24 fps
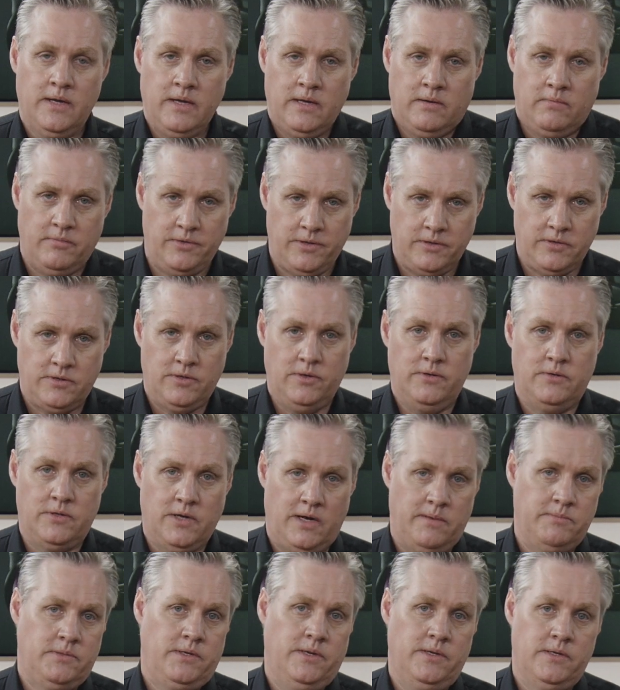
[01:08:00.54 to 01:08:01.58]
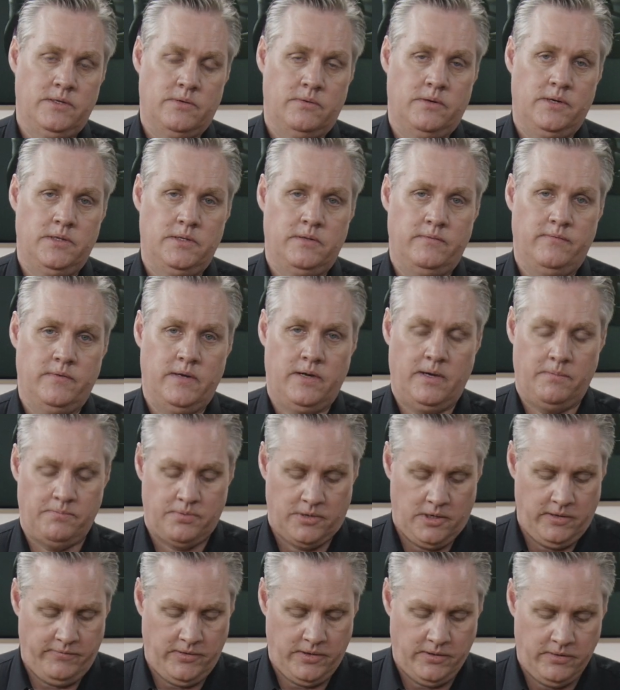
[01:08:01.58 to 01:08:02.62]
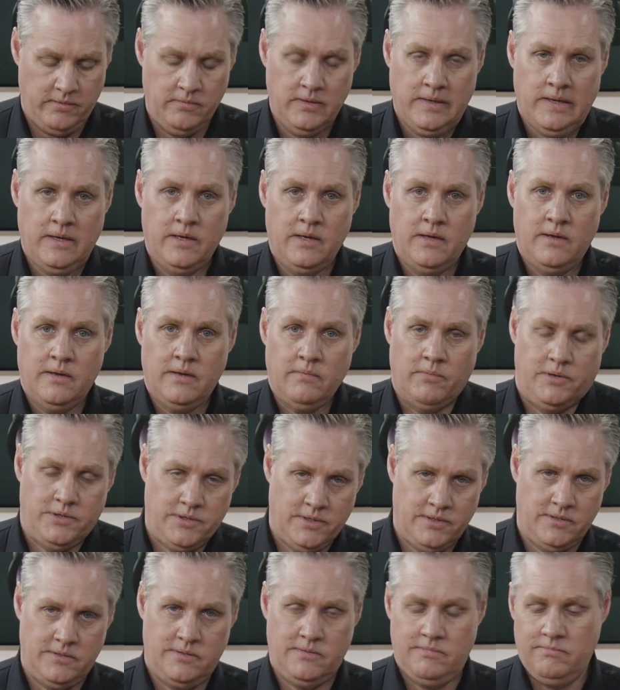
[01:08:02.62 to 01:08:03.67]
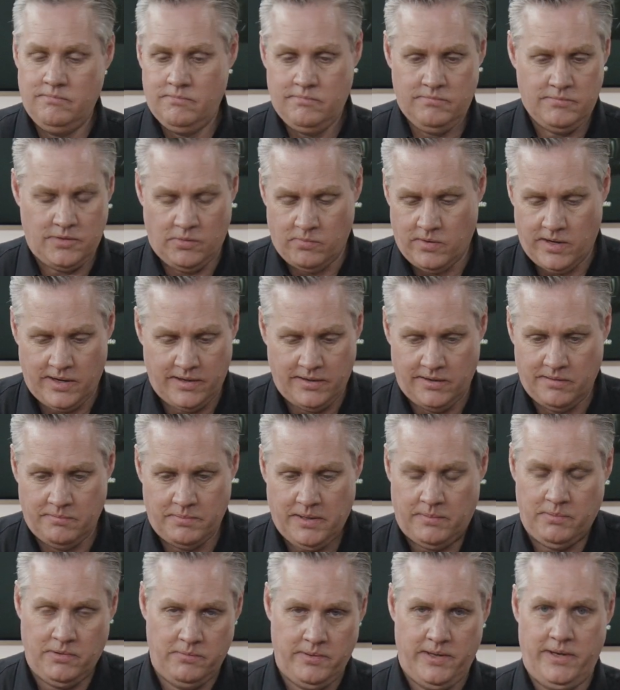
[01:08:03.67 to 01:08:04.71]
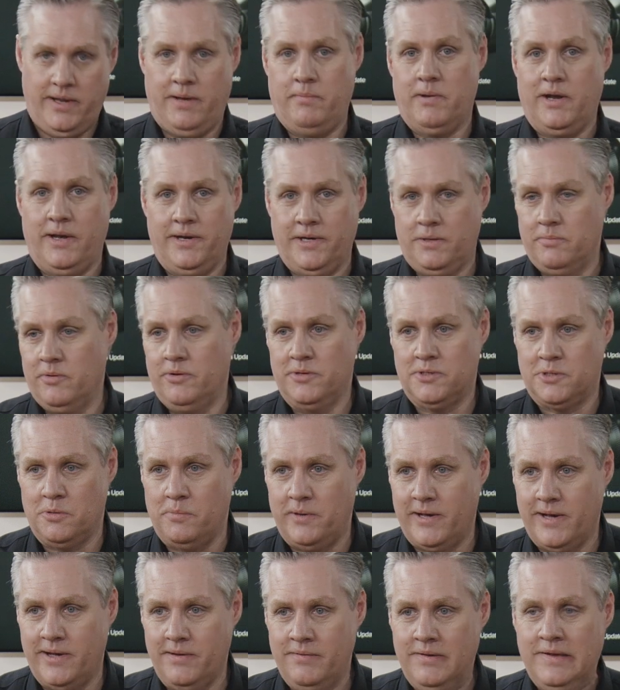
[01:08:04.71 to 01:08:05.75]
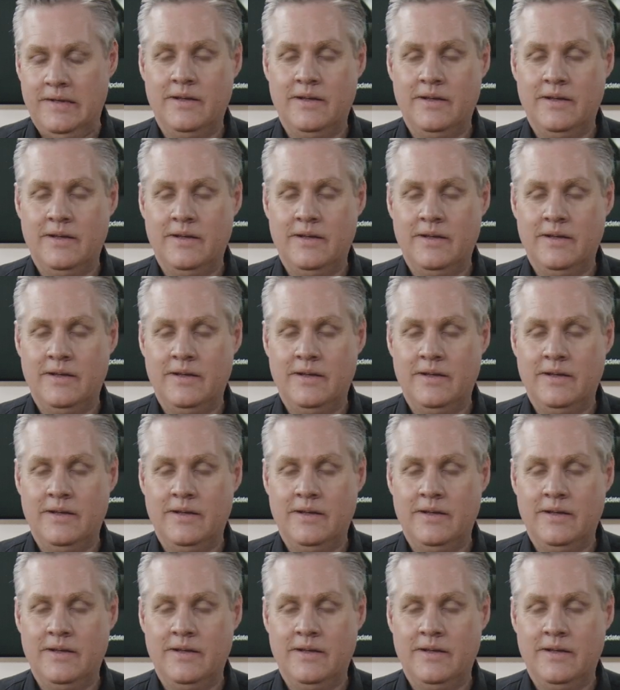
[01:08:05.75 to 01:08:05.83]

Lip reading: with a 2 times D-squeeze preview, which is the one people have been emailing most about.